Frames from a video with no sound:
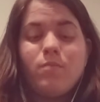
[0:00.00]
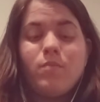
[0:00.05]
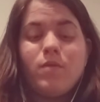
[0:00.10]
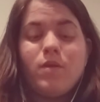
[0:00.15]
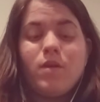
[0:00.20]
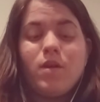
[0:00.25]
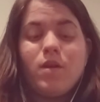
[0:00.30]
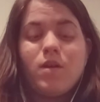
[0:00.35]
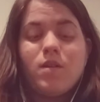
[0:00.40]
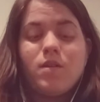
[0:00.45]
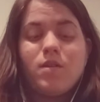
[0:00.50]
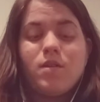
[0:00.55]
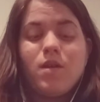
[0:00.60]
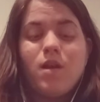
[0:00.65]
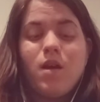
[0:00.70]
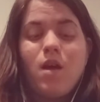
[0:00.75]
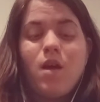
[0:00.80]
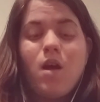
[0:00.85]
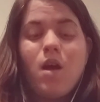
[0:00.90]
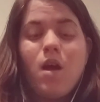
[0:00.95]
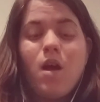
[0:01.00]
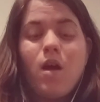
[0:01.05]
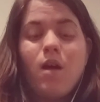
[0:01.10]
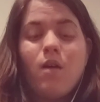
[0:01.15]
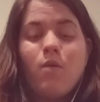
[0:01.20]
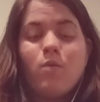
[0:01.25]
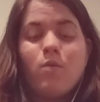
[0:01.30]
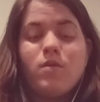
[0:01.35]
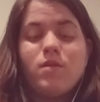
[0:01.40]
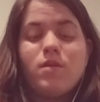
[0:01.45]
because
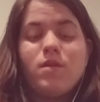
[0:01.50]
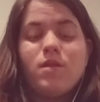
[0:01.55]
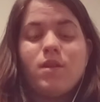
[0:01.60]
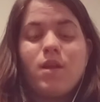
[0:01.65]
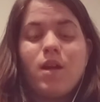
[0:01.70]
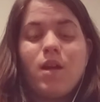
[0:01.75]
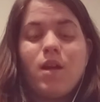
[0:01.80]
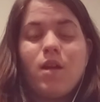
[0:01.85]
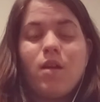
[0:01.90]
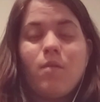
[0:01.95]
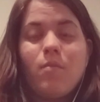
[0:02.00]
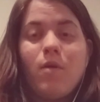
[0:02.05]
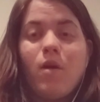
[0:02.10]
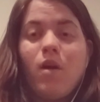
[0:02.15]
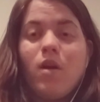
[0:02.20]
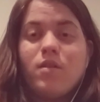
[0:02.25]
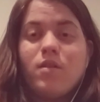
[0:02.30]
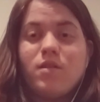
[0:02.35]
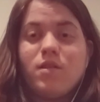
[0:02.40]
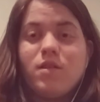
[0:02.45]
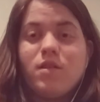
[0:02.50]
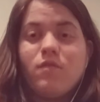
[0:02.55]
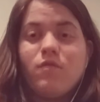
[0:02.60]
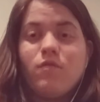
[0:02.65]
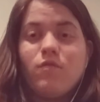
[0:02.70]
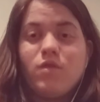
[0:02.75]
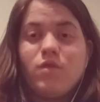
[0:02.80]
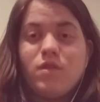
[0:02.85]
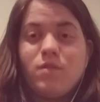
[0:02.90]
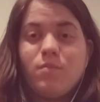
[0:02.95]
I wasn't getting a
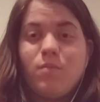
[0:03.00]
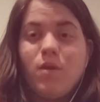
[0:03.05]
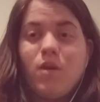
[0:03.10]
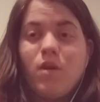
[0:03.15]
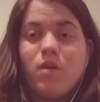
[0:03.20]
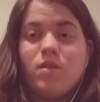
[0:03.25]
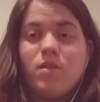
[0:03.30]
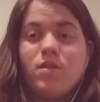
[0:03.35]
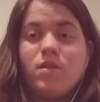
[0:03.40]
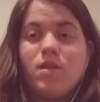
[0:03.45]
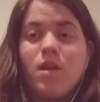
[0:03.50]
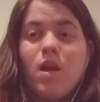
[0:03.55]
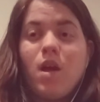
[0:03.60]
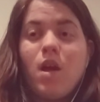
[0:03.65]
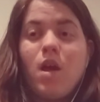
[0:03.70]
positive response